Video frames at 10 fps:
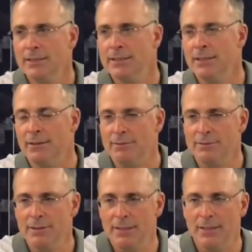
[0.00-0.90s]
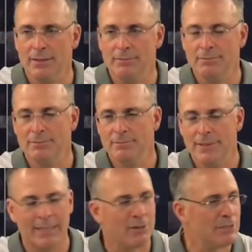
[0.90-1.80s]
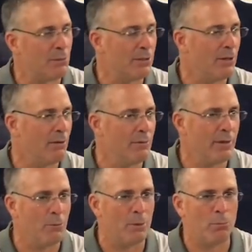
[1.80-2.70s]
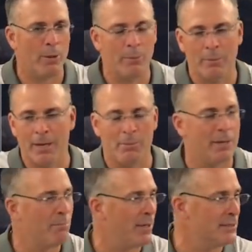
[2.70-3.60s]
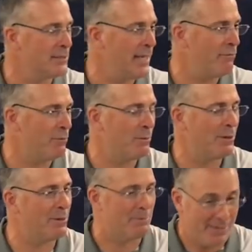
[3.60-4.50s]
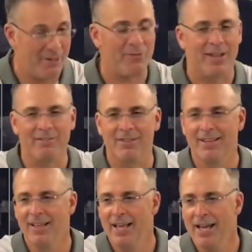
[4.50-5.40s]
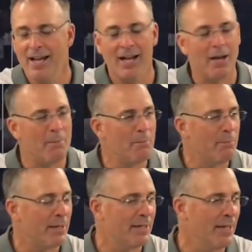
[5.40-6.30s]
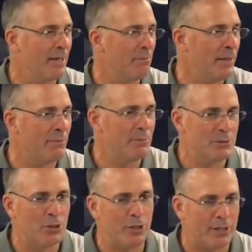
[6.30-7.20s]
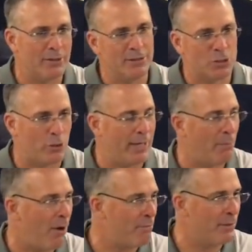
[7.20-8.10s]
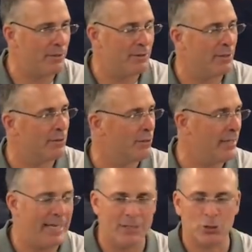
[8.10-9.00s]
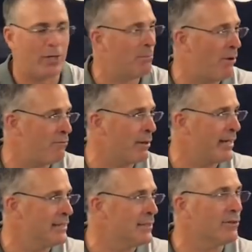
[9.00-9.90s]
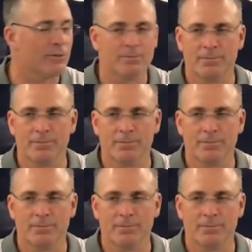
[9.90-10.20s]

You know, uh, I know someone thought, you know, at one point we might have been in punt safe when we were defense. Uh, but uh, I mean, so you can screen them off, but you know, you can't screen them off for kids either.